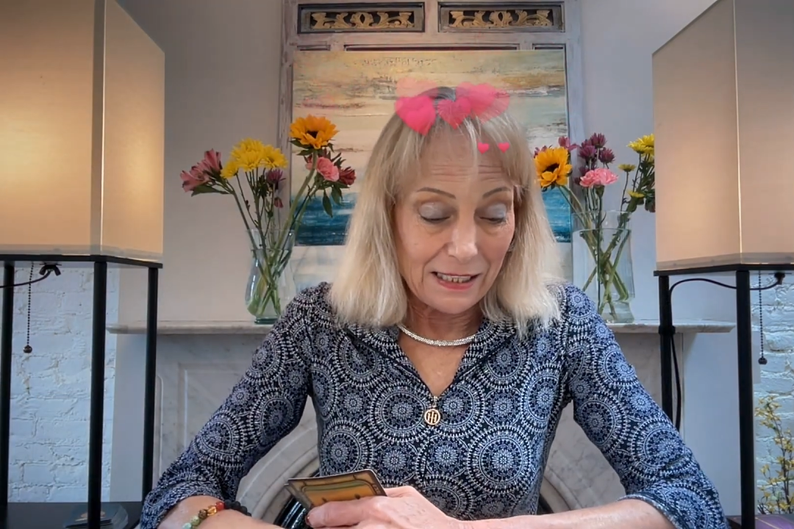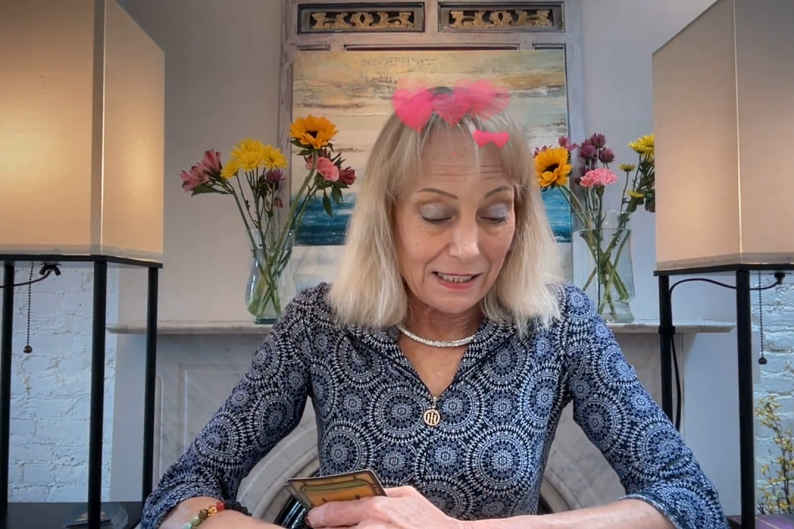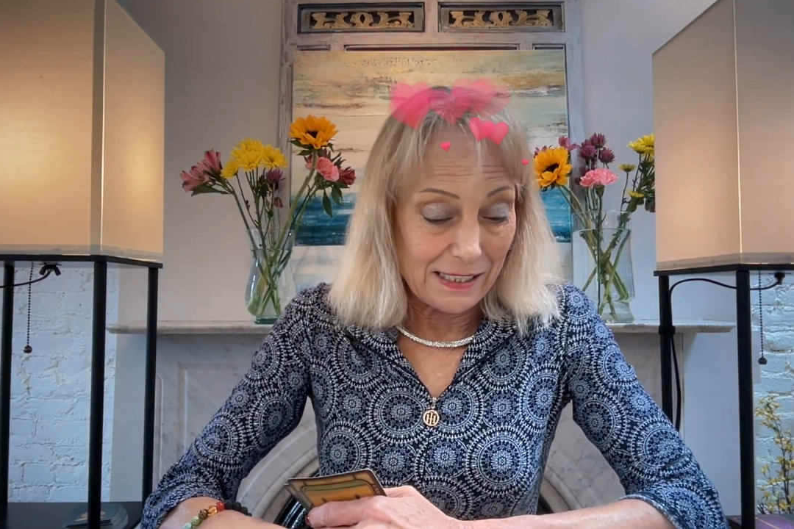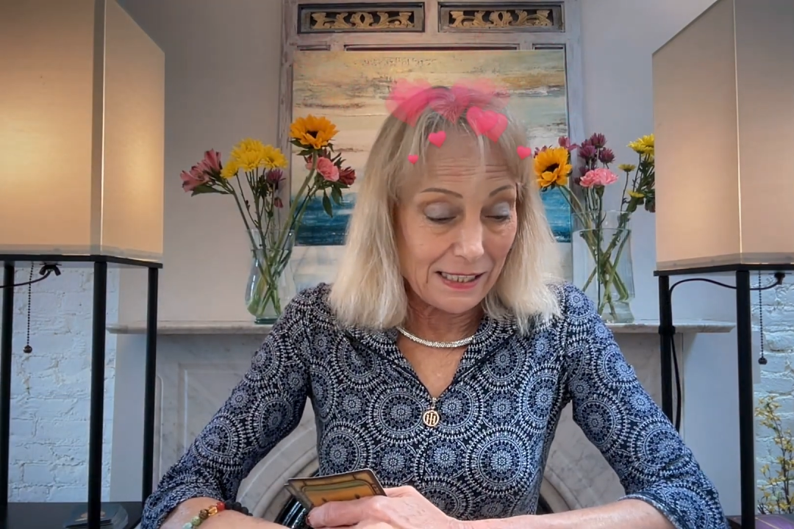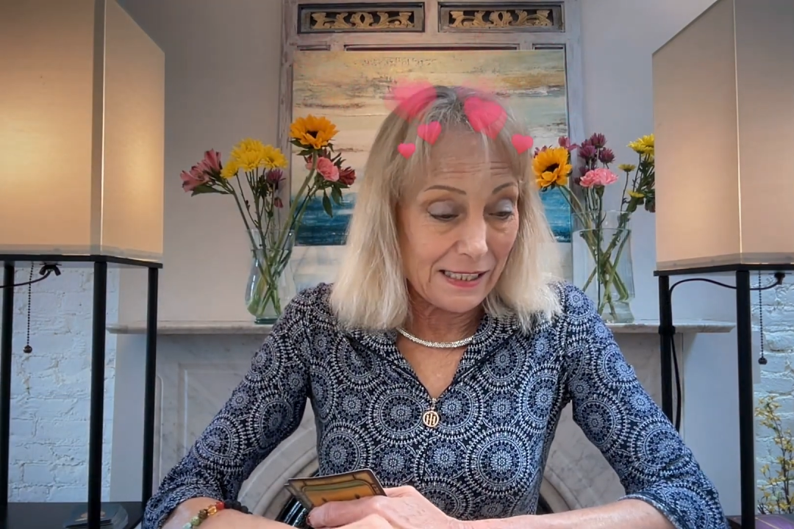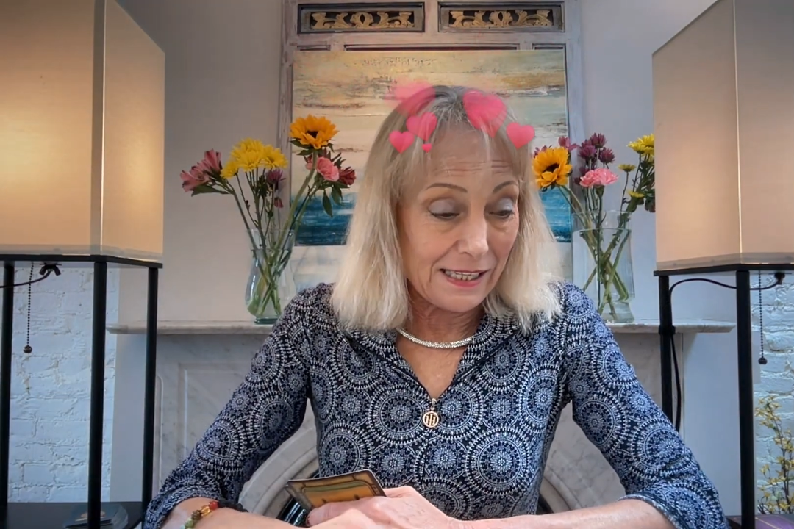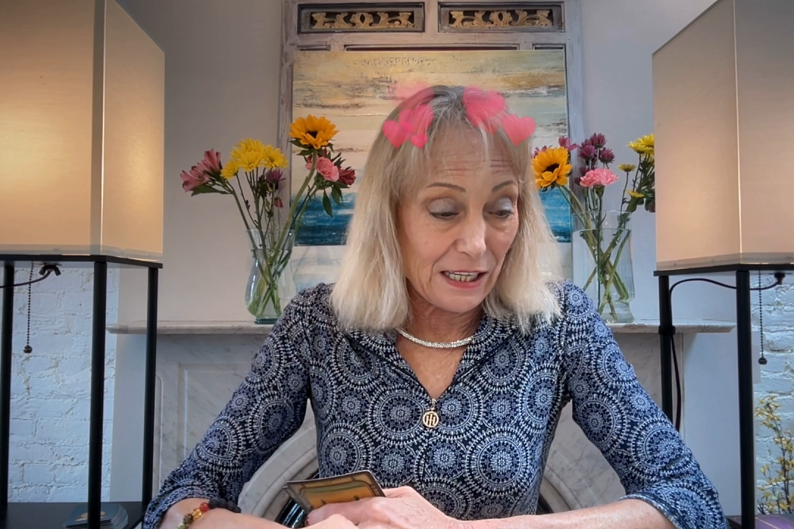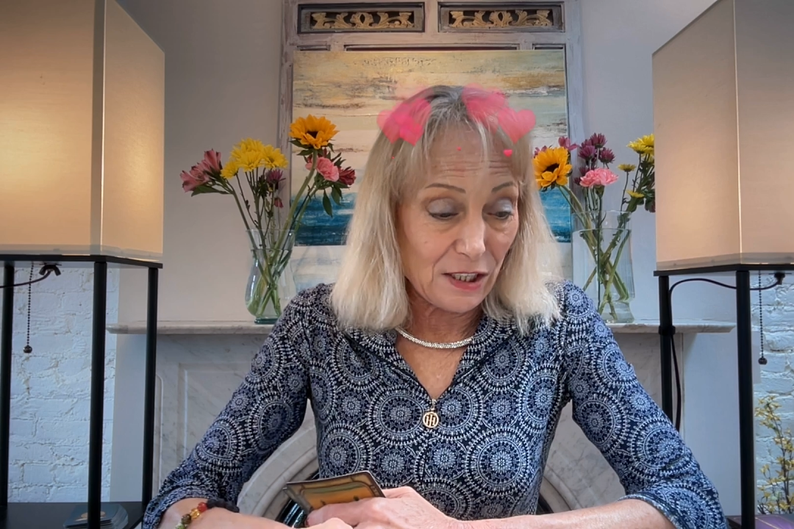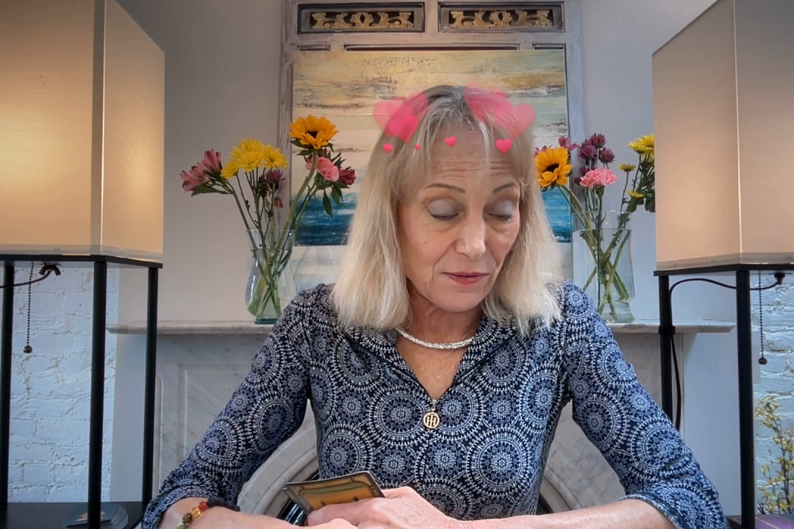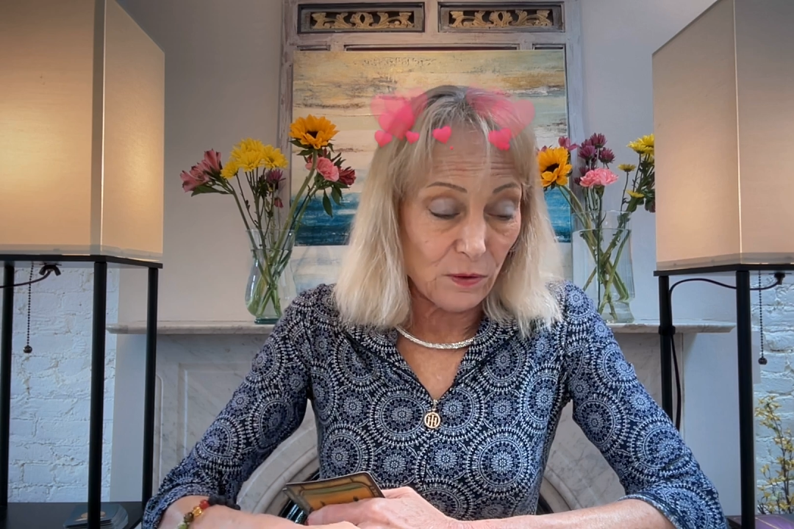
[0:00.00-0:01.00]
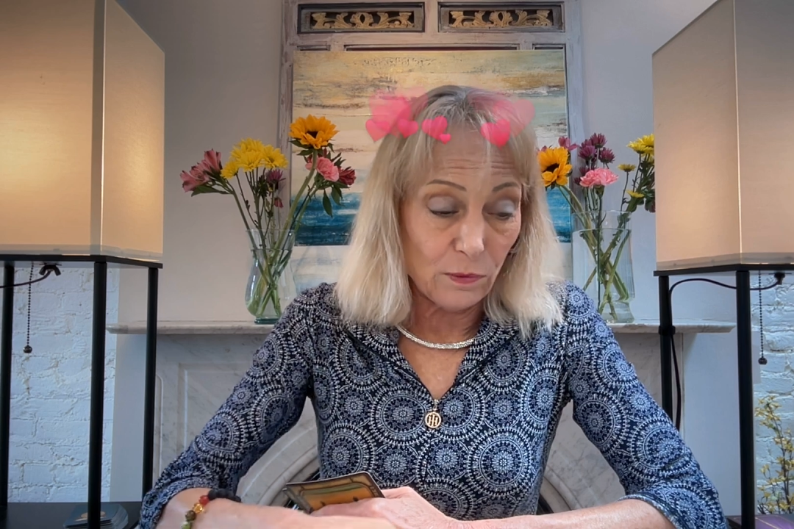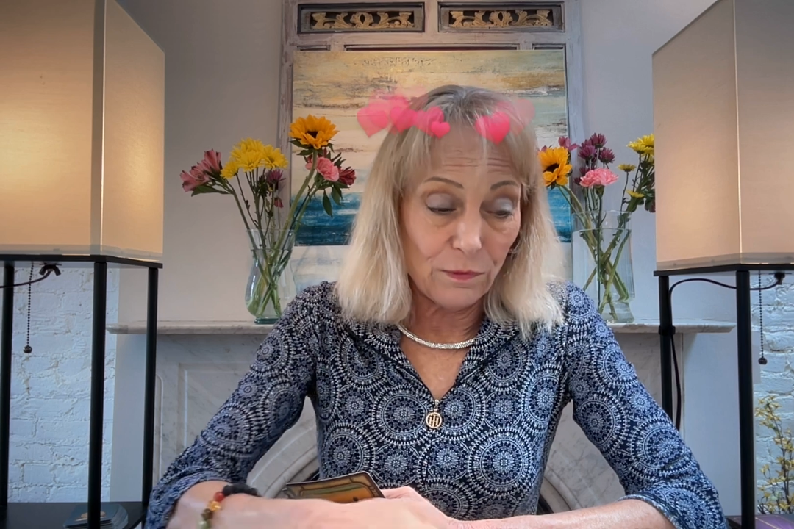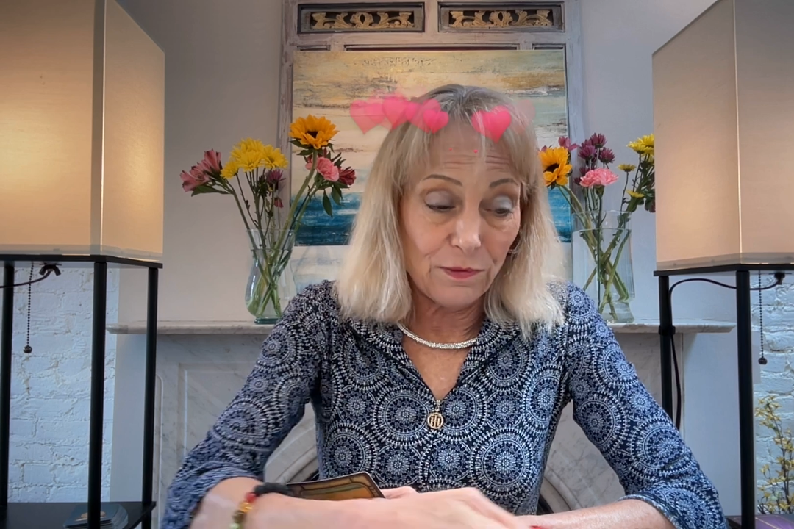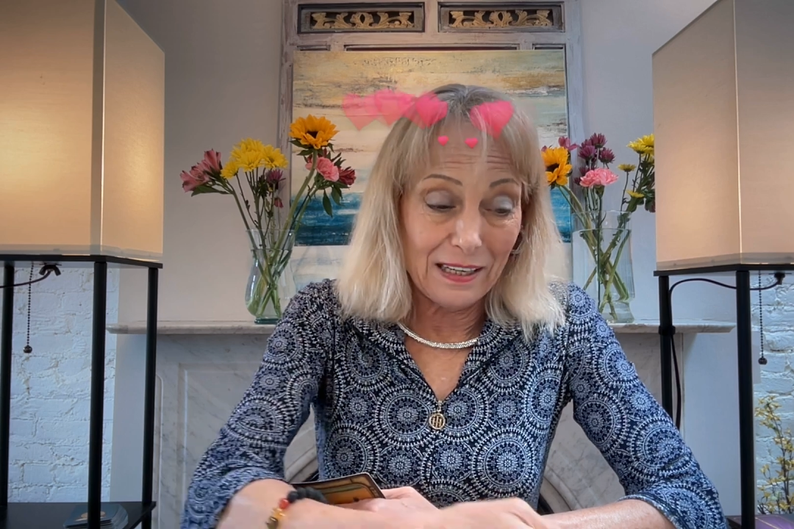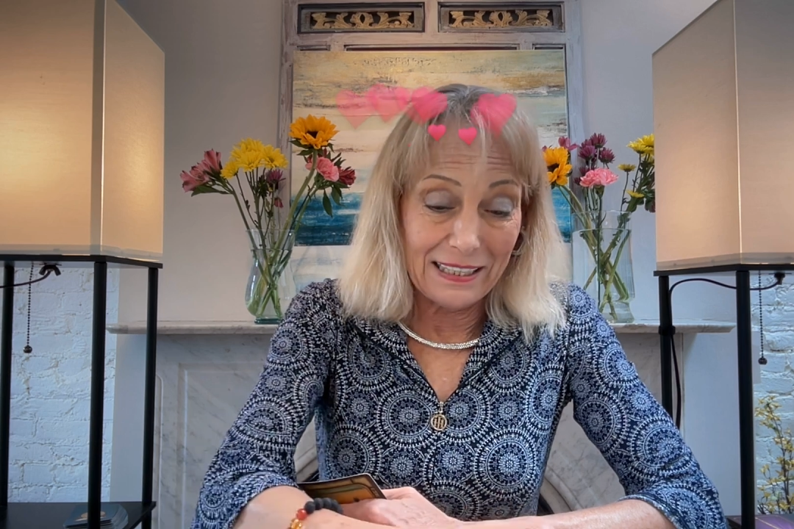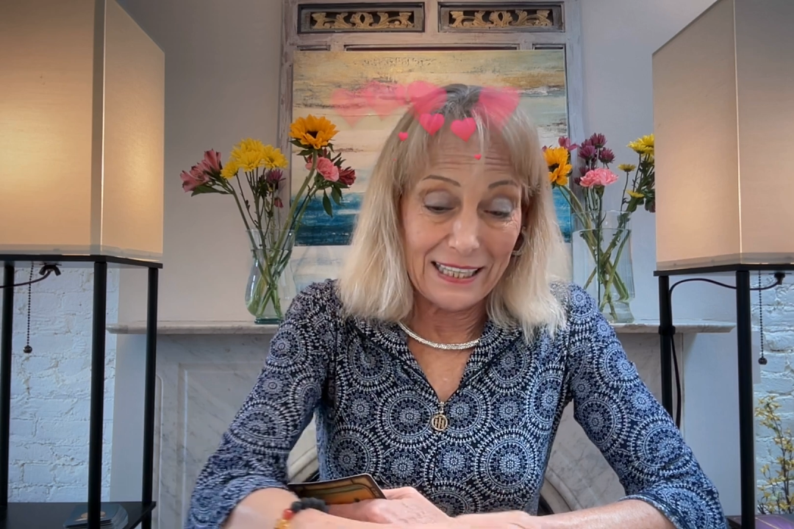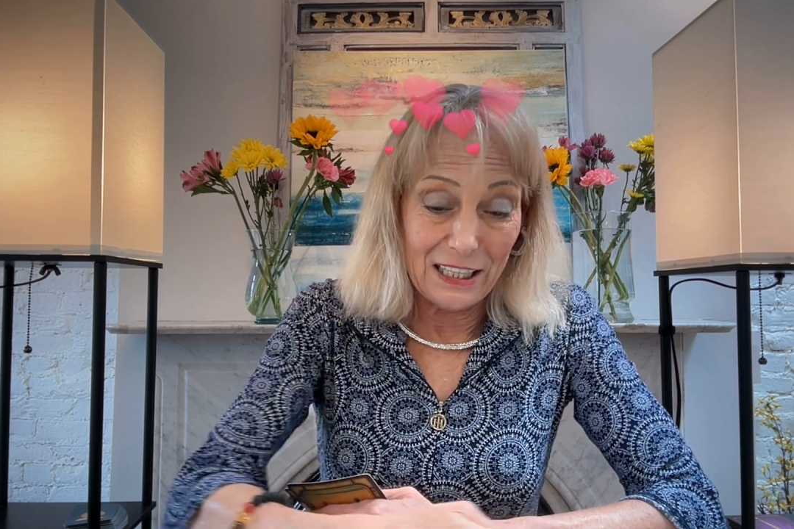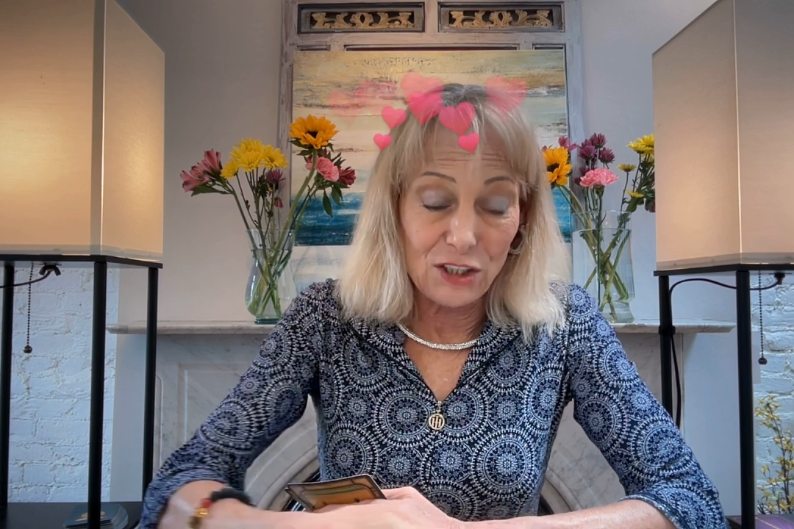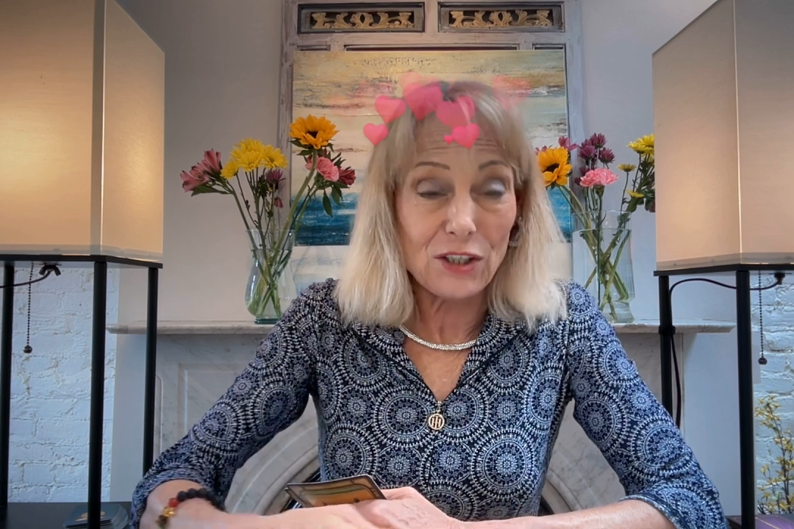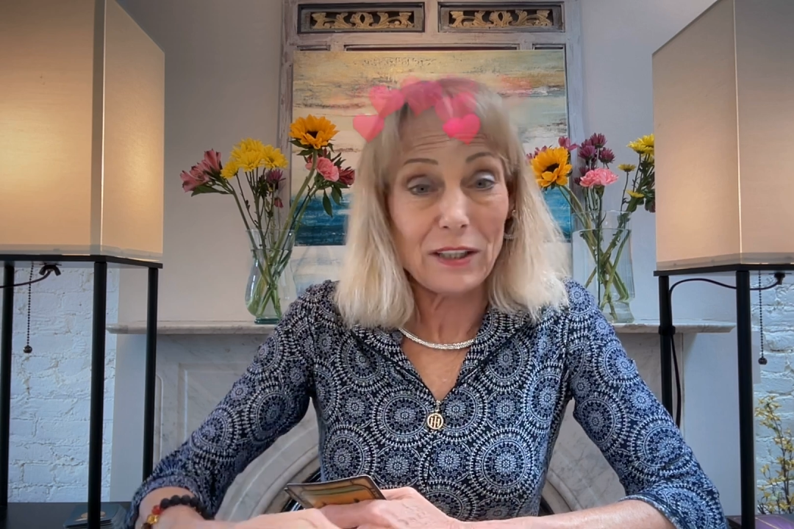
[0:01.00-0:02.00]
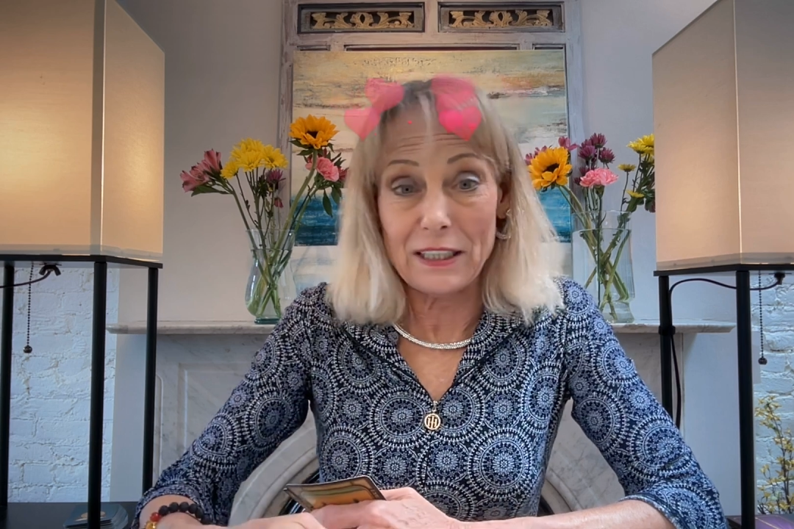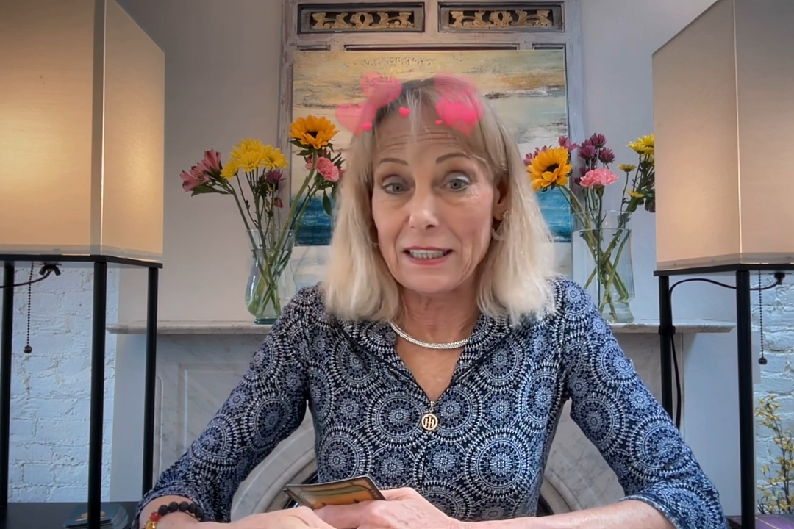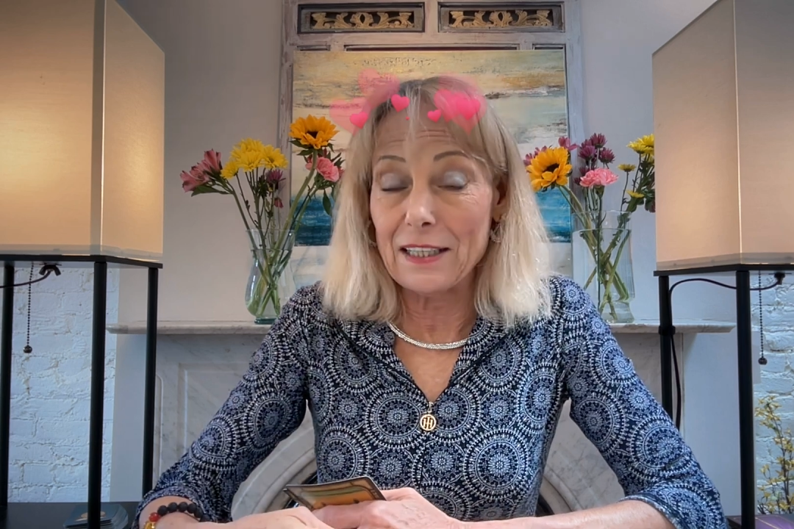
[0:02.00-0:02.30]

successful financially